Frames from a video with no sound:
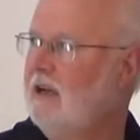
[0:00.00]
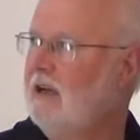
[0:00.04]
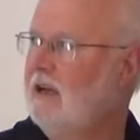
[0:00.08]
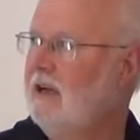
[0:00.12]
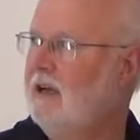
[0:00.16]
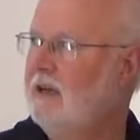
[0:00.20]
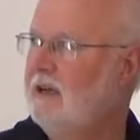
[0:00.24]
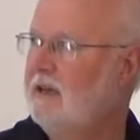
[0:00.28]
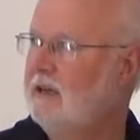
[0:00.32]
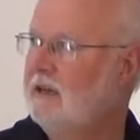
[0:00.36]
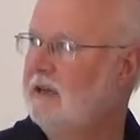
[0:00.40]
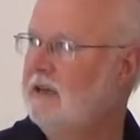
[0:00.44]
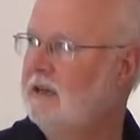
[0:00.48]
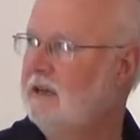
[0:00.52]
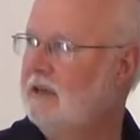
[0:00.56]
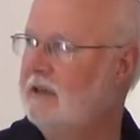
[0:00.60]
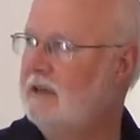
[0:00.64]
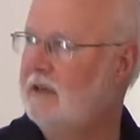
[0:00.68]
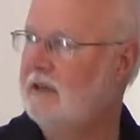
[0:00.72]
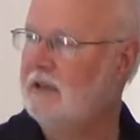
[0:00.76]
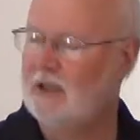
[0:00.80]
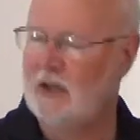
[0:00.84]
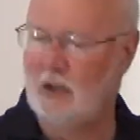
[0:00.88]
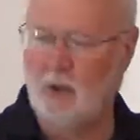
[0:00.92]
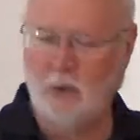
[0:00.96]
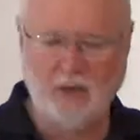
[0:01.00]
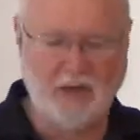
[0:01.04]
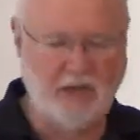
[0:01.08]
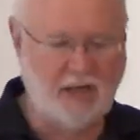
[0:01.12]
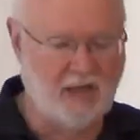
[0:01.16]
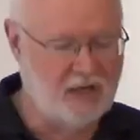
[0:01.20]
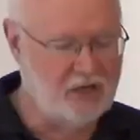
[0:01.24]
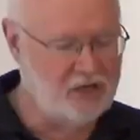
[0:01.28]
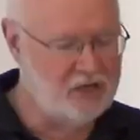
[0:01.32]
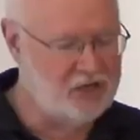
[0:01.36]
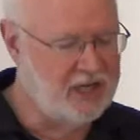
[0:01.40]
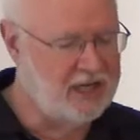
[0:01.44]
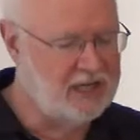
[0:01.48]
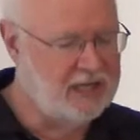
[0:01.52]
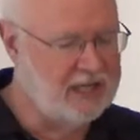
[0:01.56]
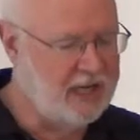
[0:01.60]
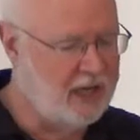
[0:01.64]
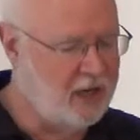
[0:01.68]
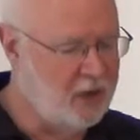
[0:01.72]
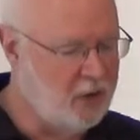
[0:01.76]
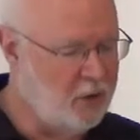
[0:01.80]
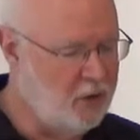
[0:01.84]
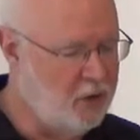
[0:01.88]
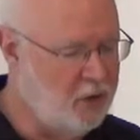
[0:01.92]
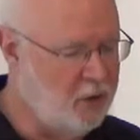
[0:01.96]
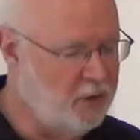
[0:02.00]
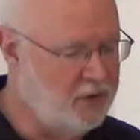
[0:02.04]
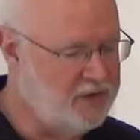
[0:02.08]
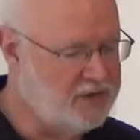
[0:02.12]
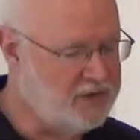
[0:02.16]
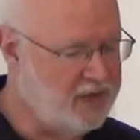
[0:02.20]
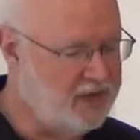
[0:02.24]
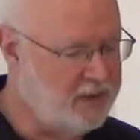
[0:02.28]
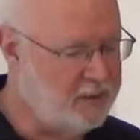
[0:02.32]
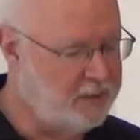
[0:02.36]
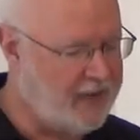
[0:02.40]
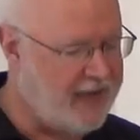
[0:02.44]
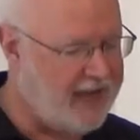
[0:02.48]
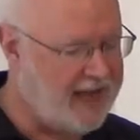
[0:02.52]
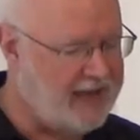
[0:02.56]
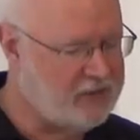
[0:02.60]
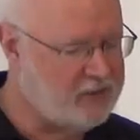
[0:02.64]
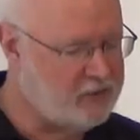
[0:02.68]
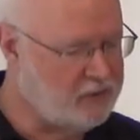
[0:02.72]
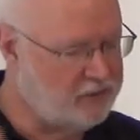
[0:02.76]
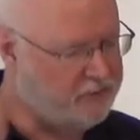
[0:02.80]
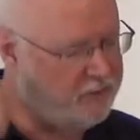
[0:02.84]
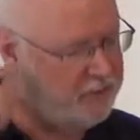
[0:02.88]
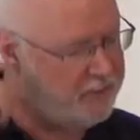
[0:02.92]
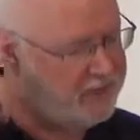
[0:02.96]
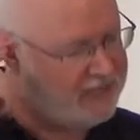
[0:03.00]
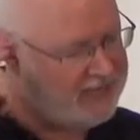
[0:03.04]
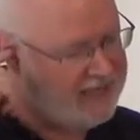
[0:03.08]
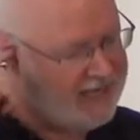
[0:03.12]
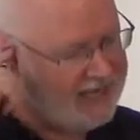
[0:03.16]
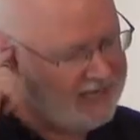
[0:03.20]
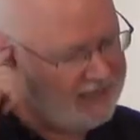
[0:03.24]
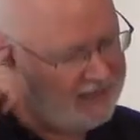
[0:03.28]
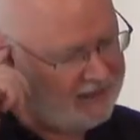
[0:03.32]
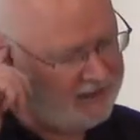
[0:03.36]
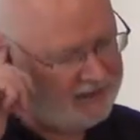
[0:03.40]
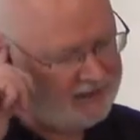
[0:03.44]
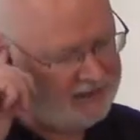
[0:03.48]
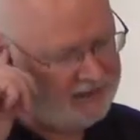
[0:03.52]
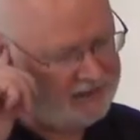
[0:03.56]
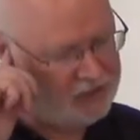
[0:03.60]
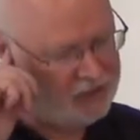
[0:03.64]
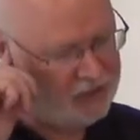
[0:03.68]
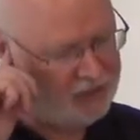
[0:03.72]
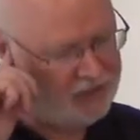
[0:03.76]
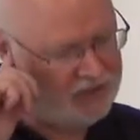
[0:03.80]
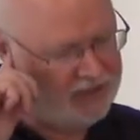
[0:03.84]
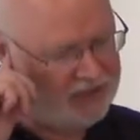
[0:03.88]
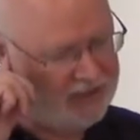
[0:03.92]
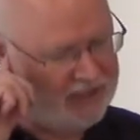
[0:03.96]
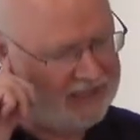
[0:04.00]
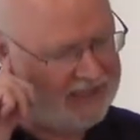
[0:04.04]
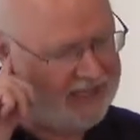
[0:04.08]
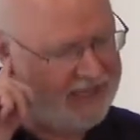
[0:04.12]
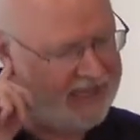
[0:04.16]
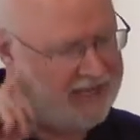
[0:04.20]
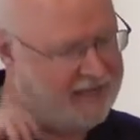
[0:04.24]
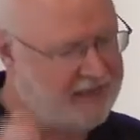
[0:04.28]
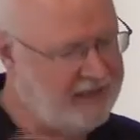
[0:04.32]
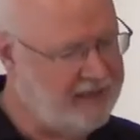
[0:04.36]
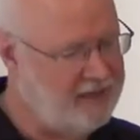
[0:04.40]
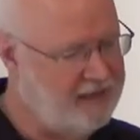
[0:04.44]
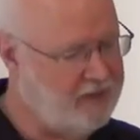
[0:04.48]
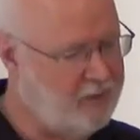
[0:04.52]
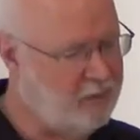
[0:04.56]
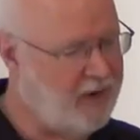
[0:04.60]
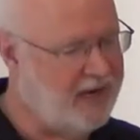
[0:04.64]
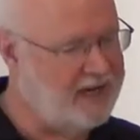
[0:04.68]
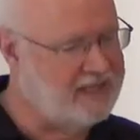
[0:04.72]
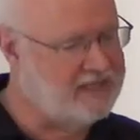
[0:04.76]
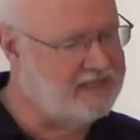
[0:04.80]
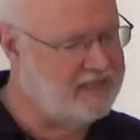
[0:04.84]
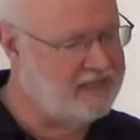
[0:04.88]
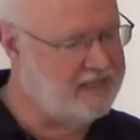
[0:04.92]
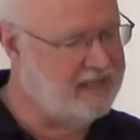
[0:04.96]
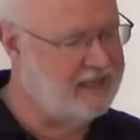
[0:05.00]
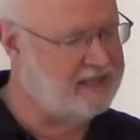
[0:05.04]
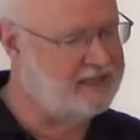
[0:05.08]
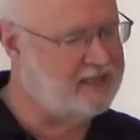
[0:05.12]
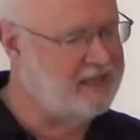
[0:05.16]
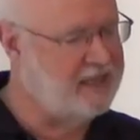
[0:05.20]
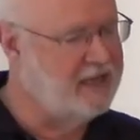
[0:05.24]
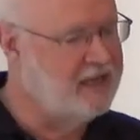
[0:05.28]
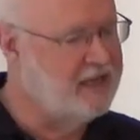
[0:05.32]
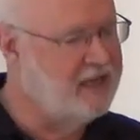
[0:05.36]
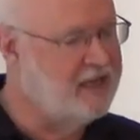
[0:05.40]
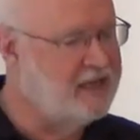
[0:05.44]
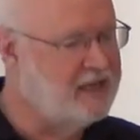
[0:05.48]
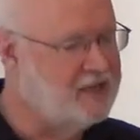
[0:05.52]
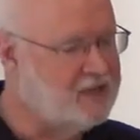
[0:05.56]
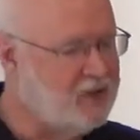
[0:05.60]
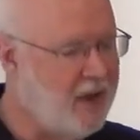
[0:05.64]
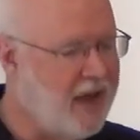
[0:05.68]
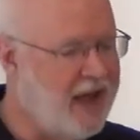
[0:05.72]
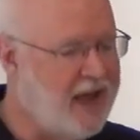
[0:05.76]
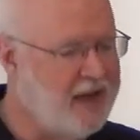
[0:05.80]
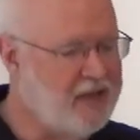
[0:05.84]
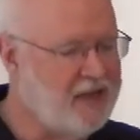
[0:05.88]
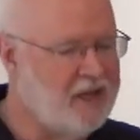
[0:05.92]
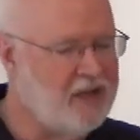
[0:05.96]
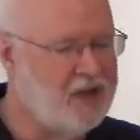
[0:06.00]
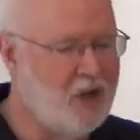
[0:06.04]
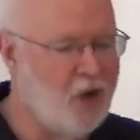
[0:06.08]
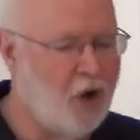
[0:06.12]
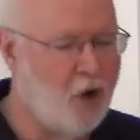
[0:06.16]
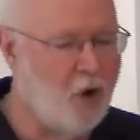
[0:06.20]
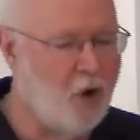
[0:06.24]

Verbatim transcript: uh, Louis Giglio, who is a pastor from Atlanta, a church in Atlanta, writes this So, how do you